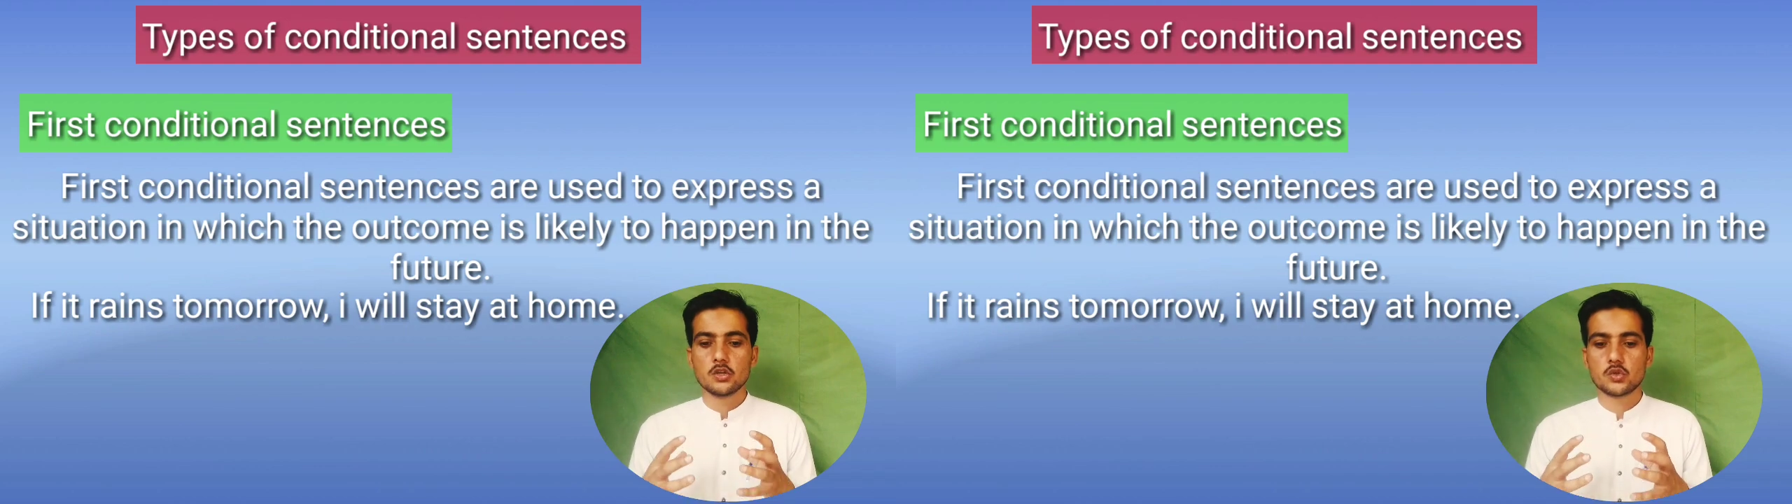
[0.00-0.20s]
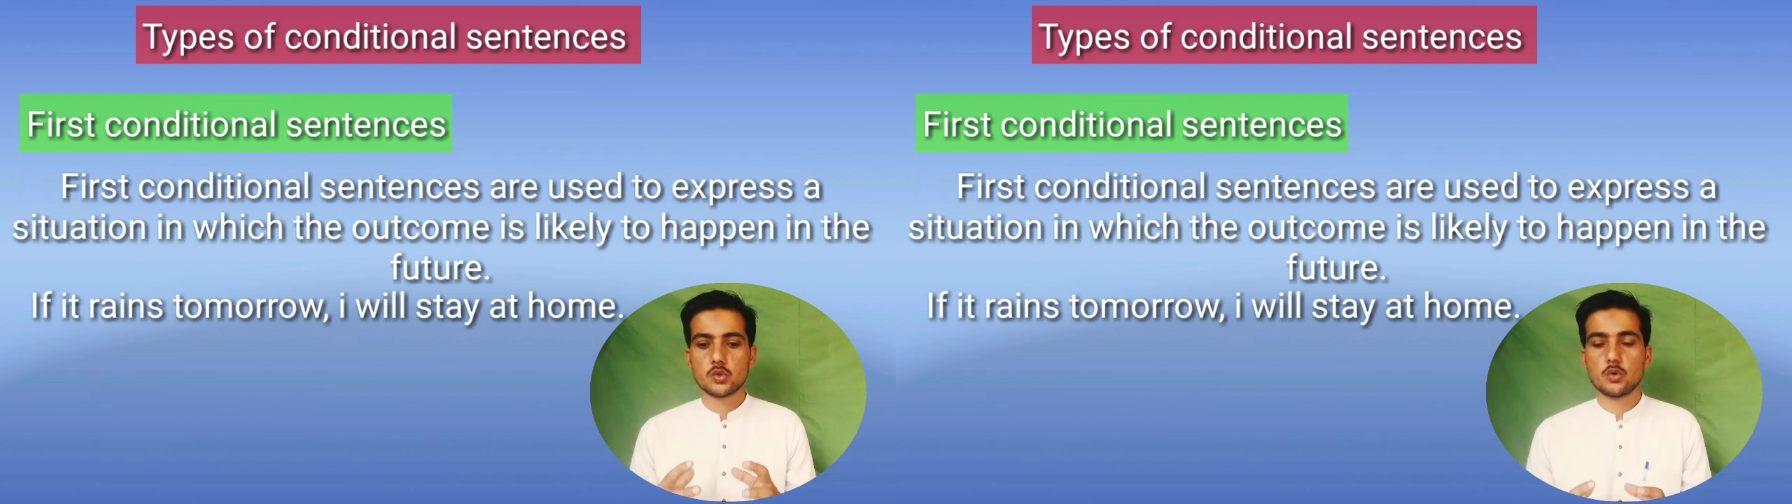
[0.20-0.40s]

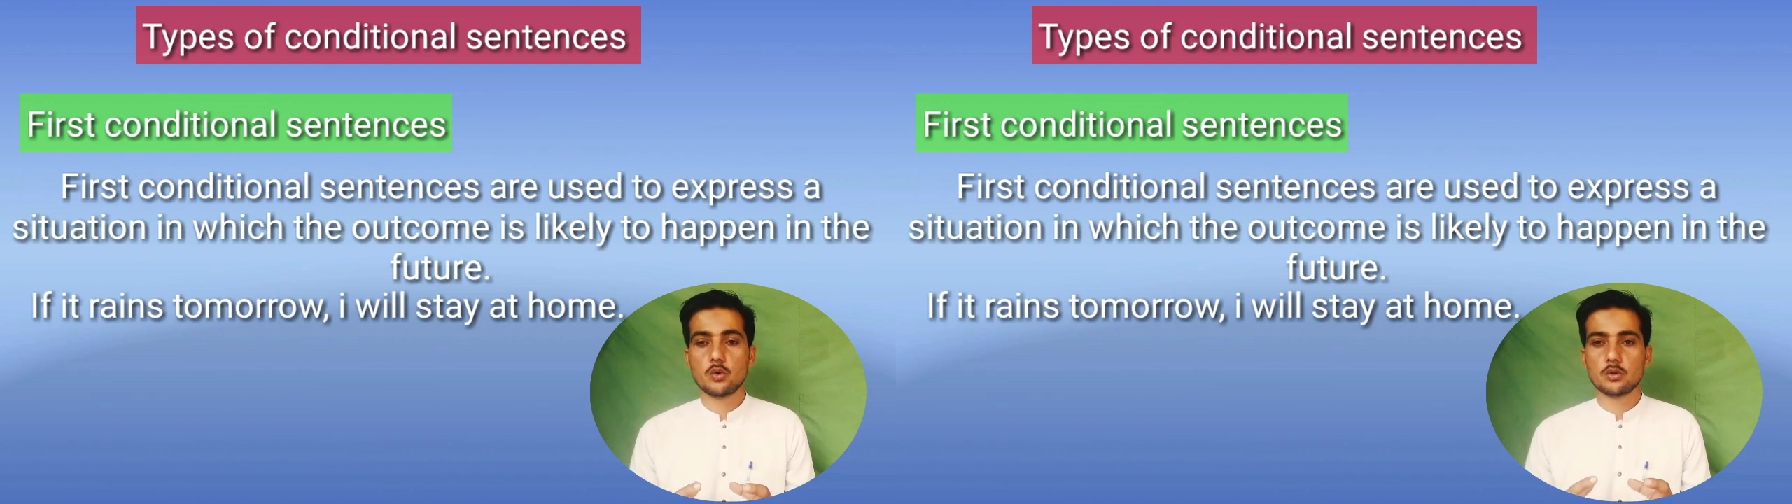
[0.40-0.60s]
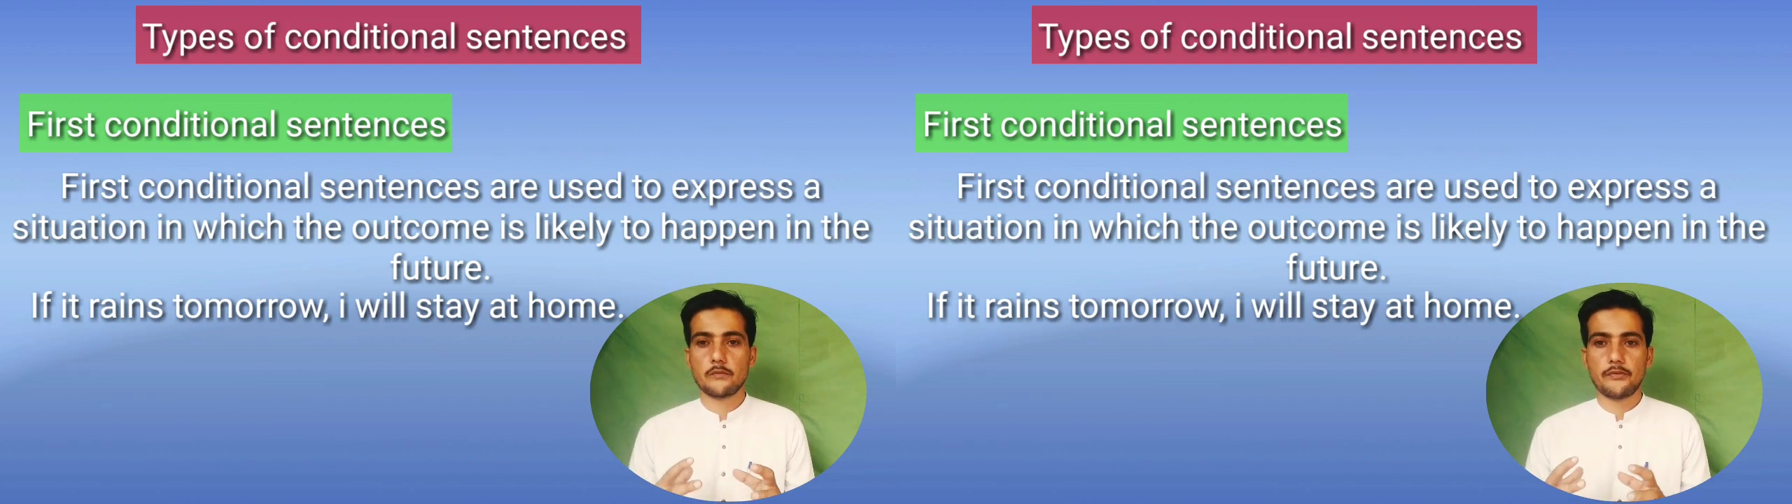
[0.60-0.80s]

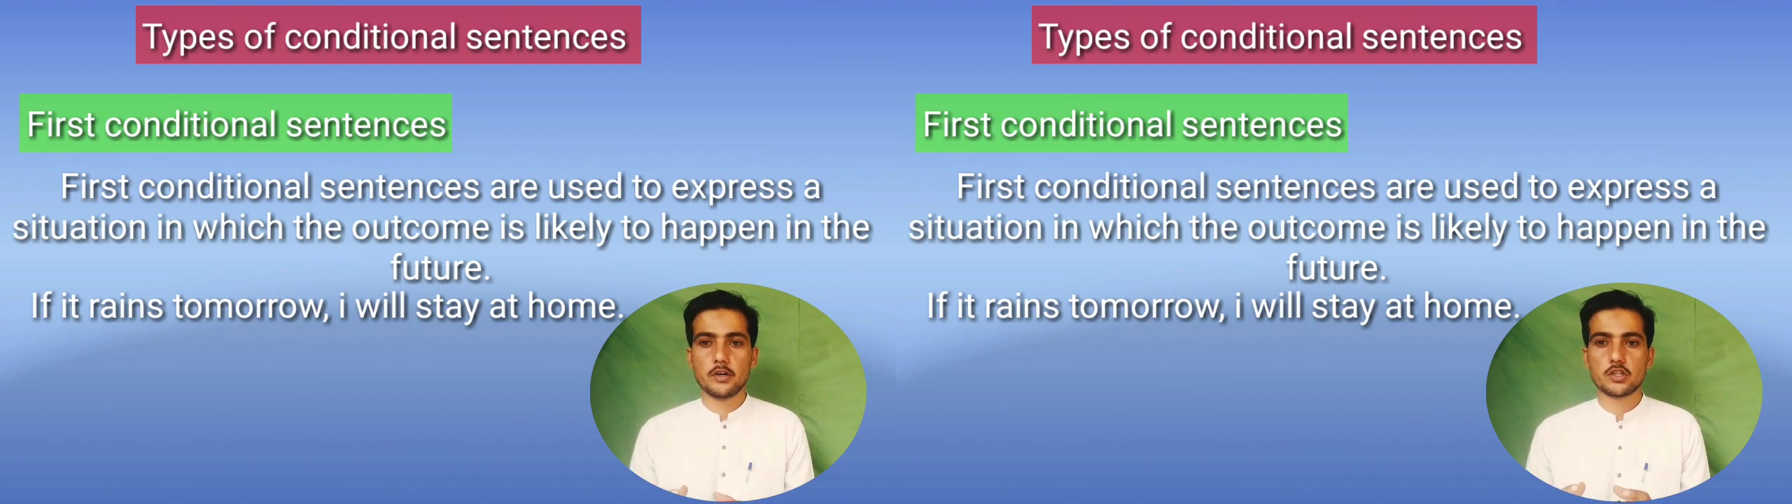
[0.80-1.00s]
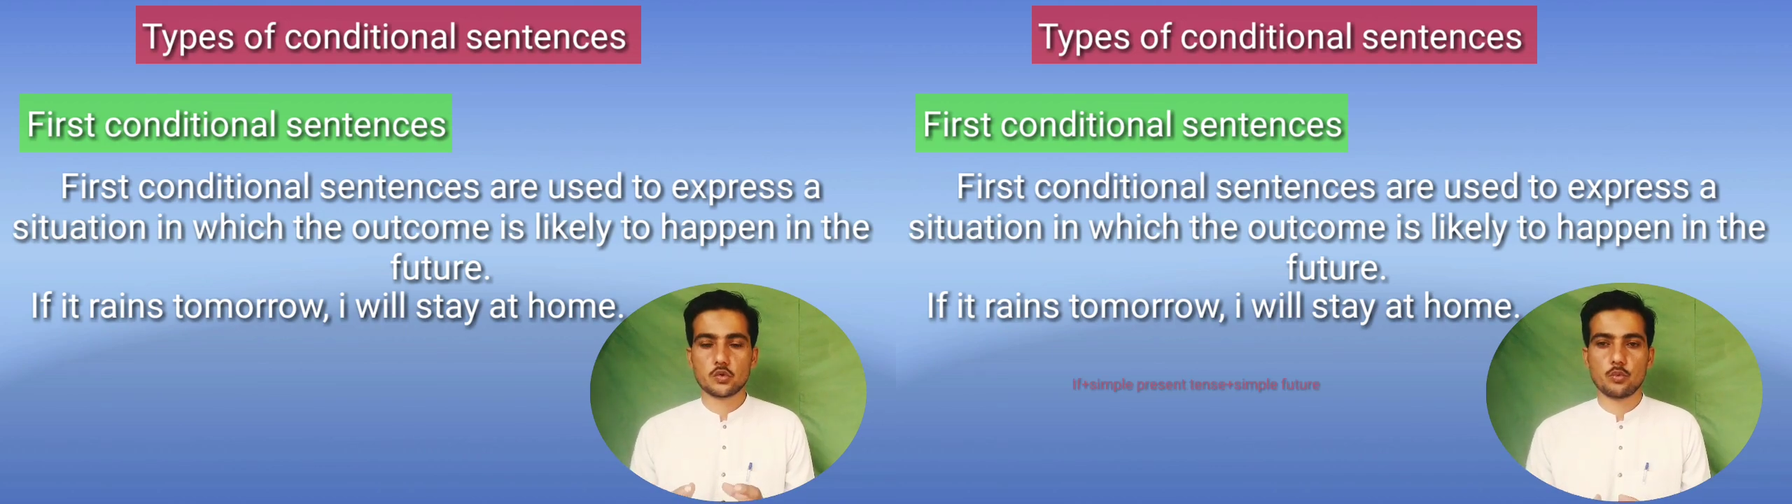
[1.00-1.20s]
So the
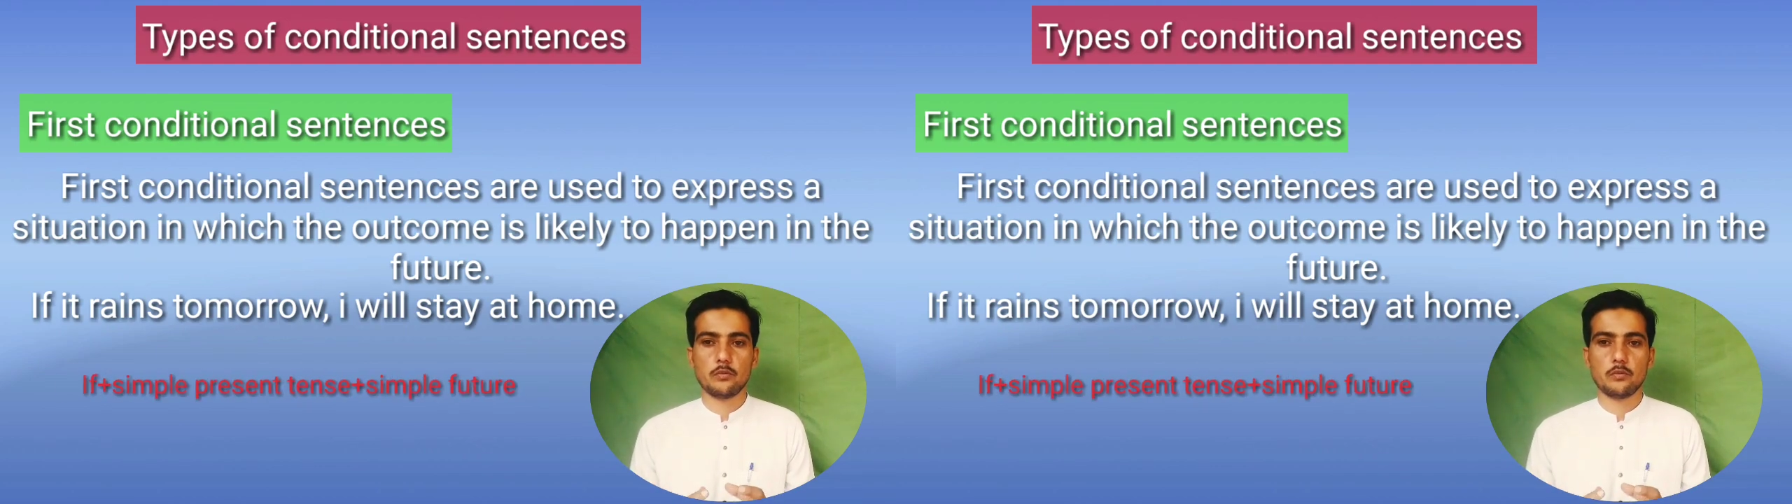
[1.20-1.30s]
first,